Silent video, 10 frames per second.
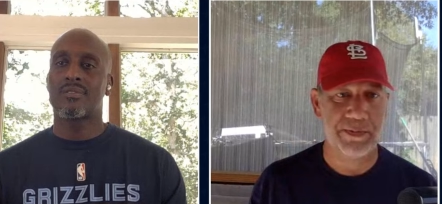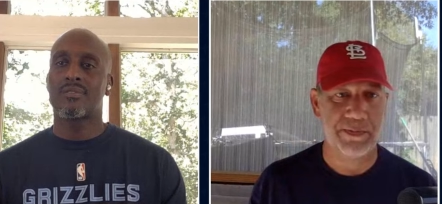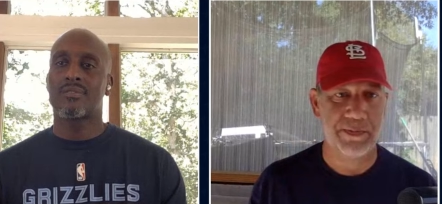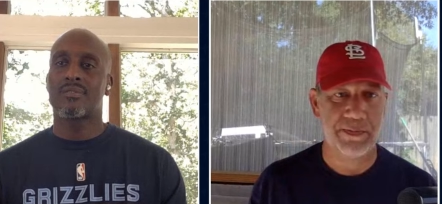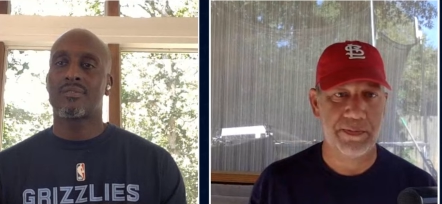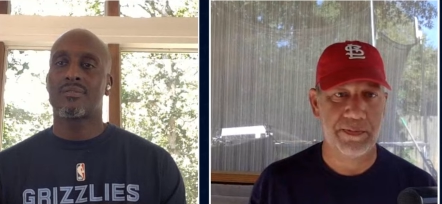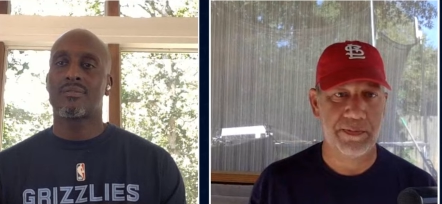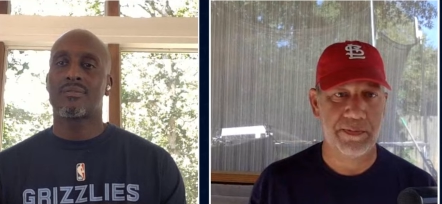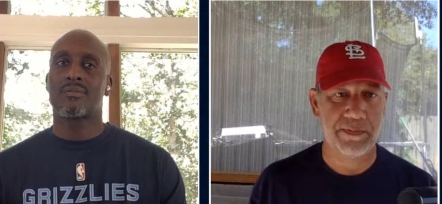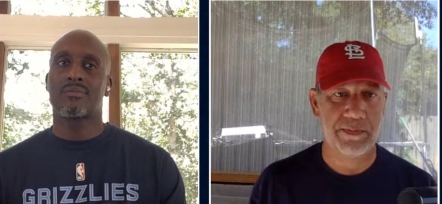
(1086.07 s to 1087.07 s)

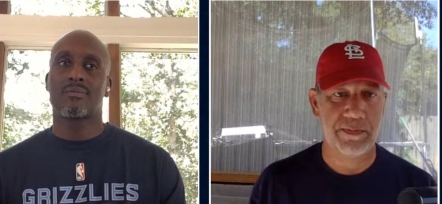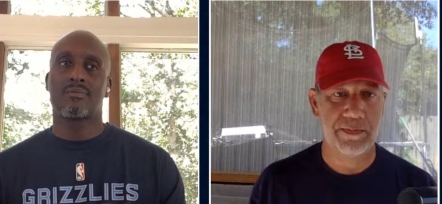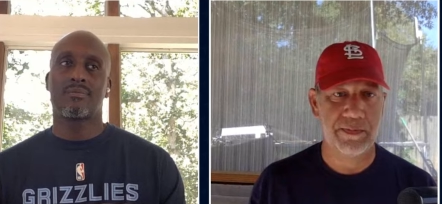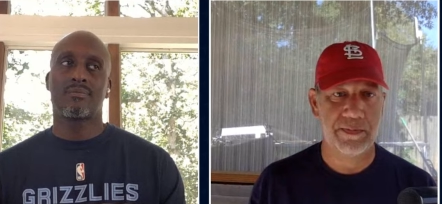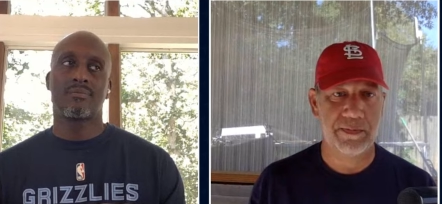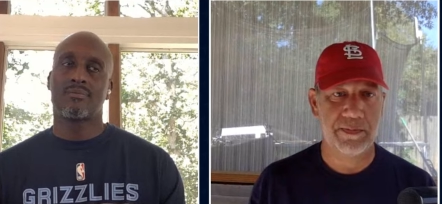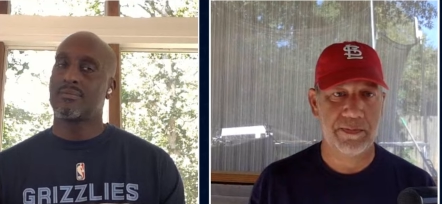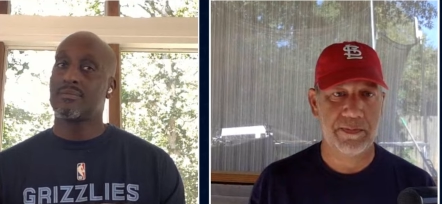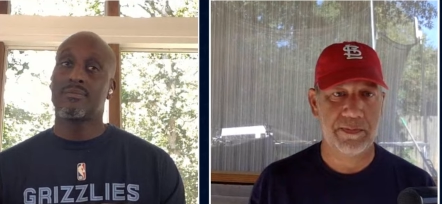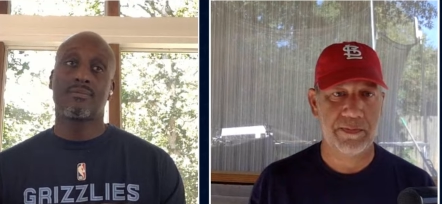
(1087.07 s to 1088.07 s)
Nobody speaks.